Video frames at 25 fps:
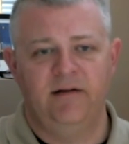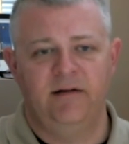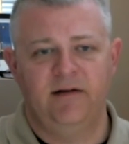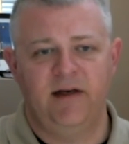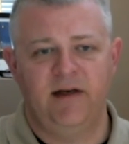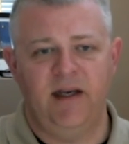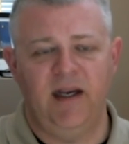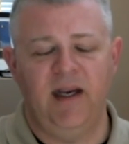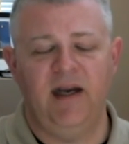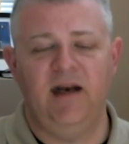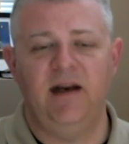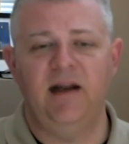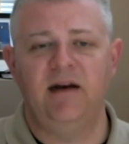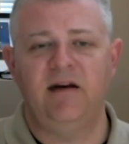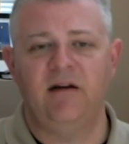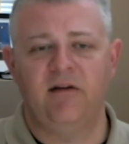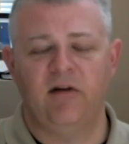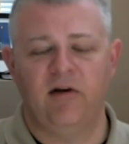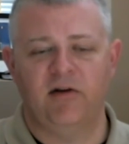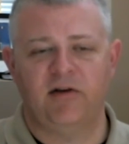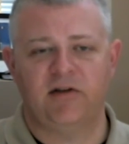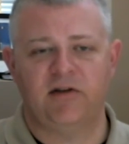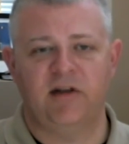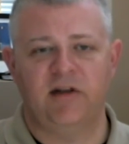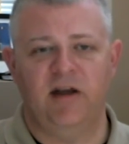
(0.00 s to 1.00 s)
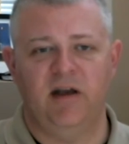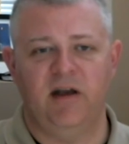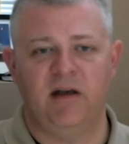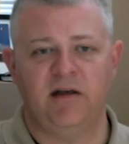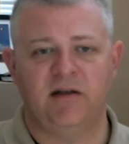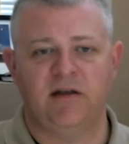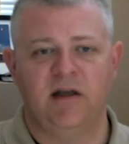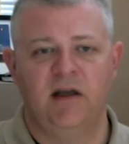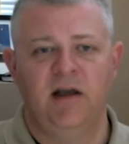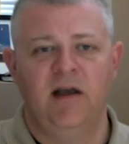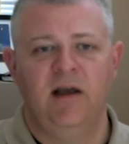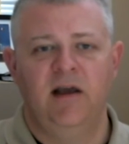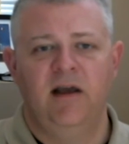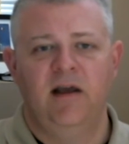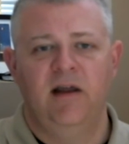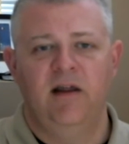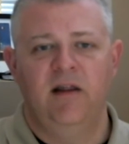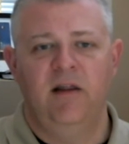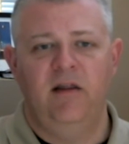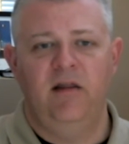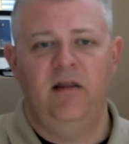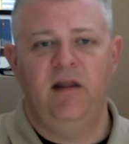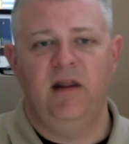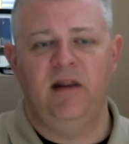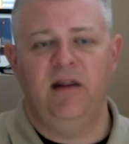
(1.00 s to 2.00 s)
keyed into those things,
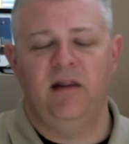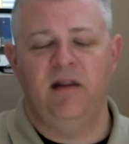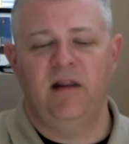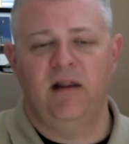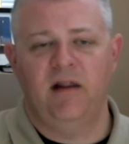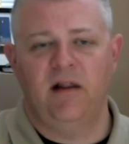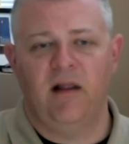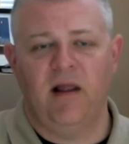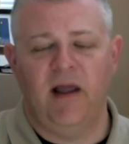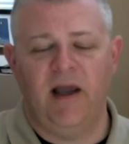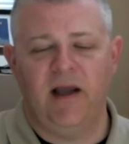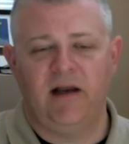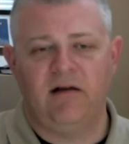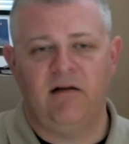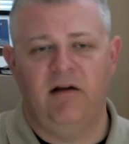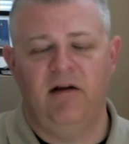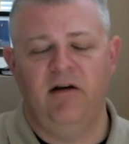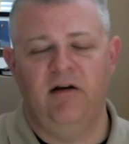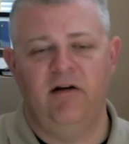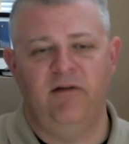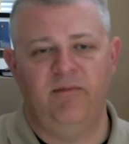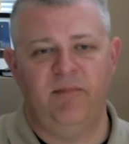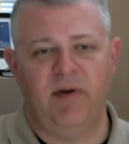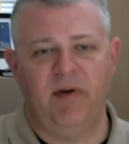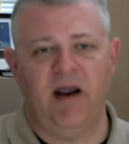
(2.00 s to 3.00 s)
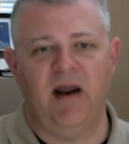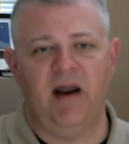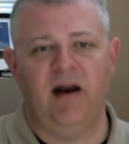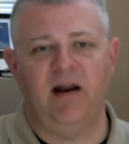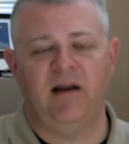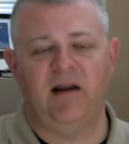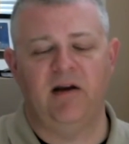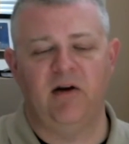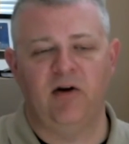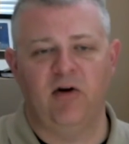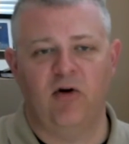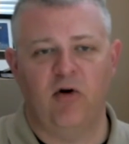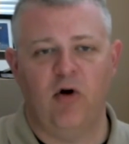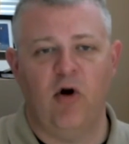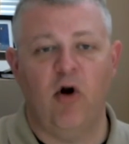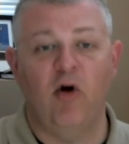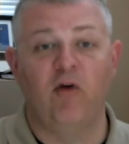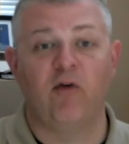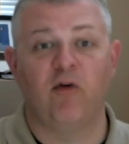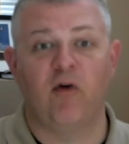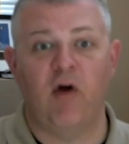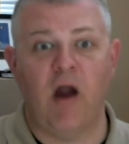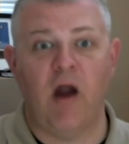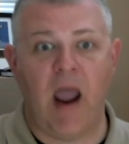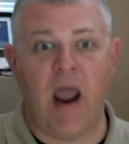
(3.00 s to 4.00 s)
then the likelihood of panicking or
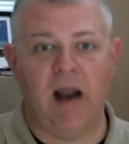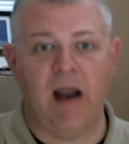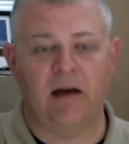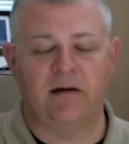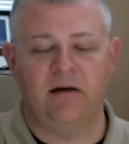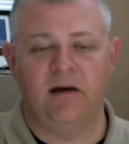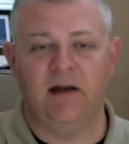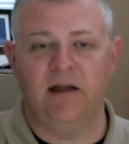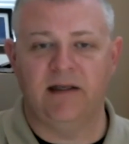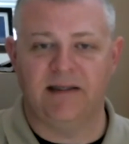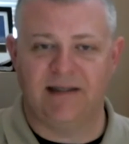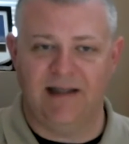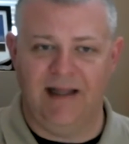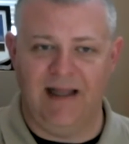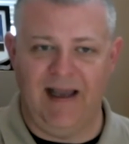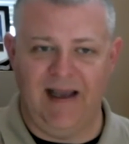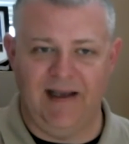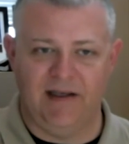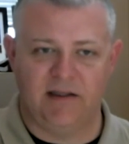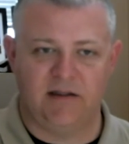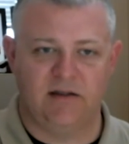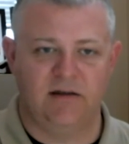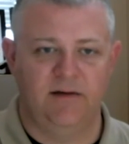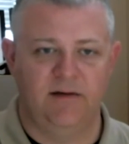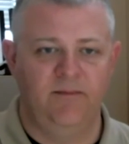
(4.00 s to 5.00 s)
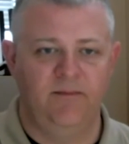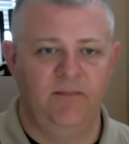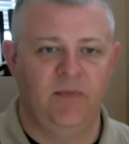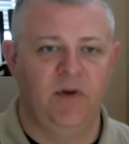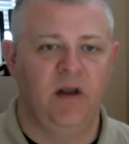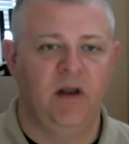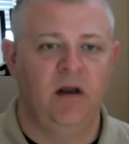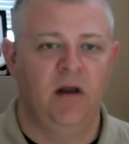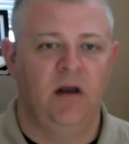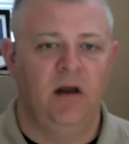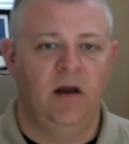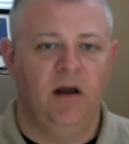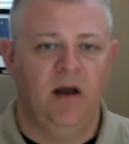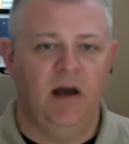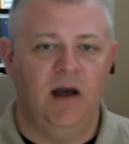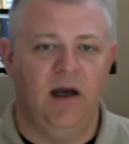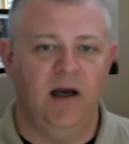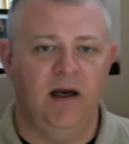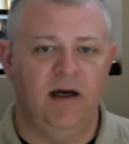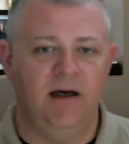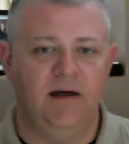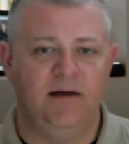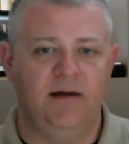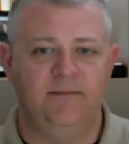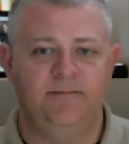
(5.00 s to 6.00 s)
overreacting is less.
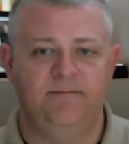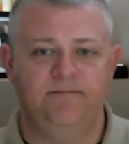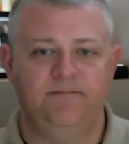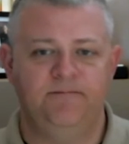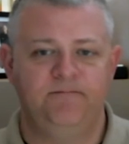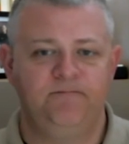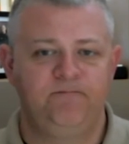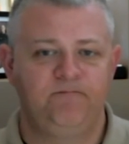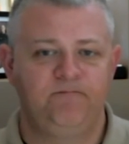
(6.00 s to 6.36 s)
And